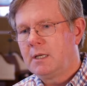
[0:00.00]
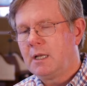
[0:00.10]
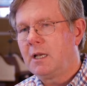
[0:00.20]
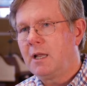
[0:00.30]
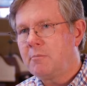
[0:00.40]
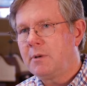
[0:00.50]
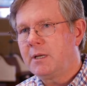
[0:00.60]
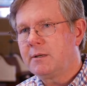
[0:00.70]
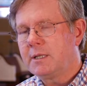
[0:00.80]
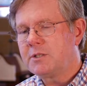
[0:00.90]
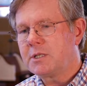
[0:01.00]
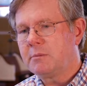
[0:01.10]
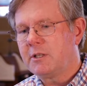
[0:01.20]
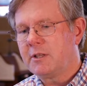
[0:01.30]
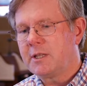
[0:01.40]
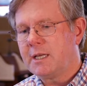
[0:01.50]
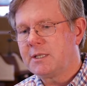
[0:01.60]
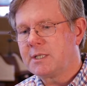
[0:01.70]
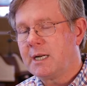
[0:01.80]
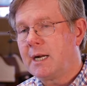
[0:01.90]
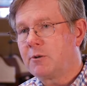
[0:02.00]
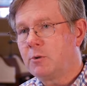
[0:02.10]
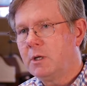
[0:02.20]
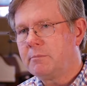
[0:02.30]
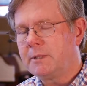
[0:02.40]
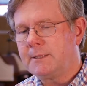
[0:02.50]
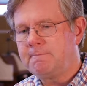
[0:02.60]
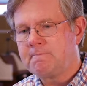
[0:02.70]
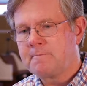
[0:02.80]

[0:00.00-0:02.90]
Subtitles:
a lot better than some of the things that I grew up in.